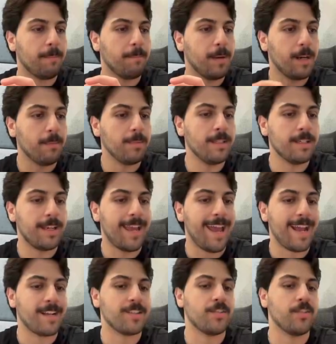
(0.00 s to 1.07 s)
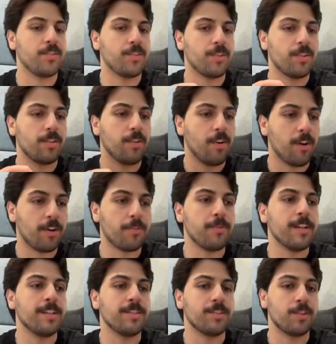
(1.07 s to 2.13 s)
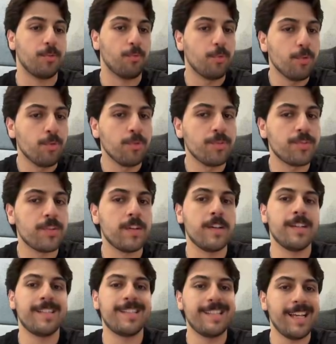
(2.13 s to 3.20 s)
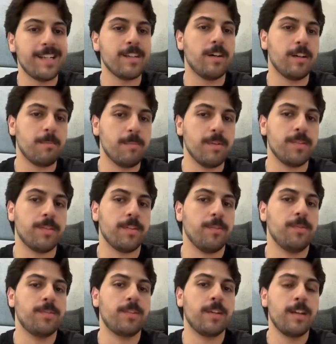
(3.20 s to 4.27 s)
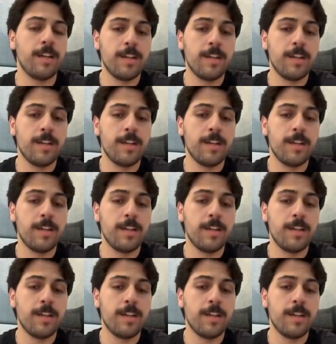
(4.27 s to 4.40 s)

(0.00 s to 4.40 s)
public access guardrails and rules set on Mythos